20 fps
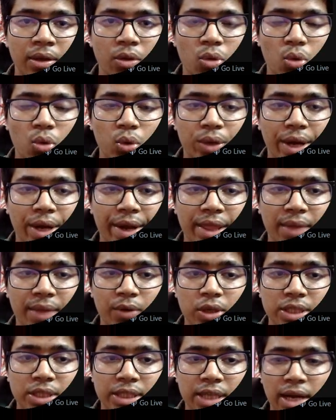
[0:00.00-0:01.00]
So that is
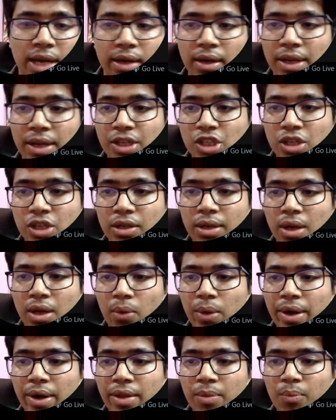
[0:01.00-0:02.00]
about stack collection.
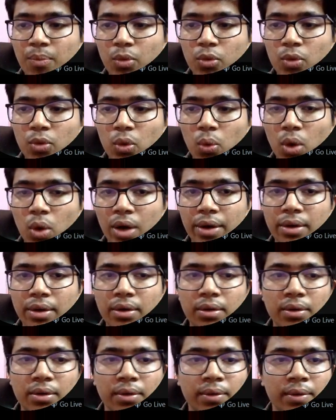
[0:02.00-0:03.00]
Now let's move toward